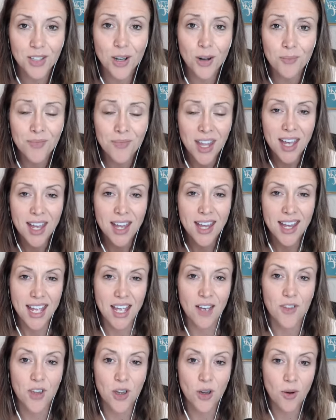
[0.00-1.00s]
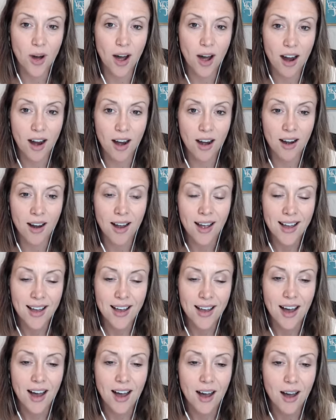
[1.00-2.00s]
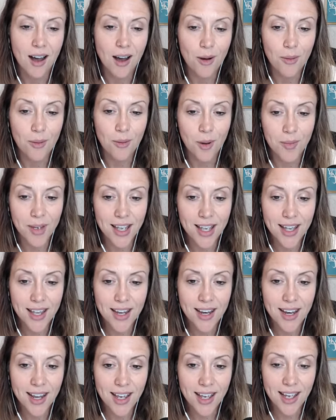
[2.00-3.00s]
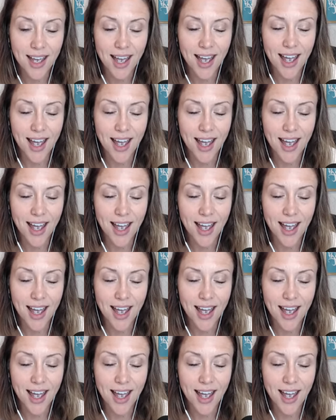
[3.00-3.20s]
so if you are a woman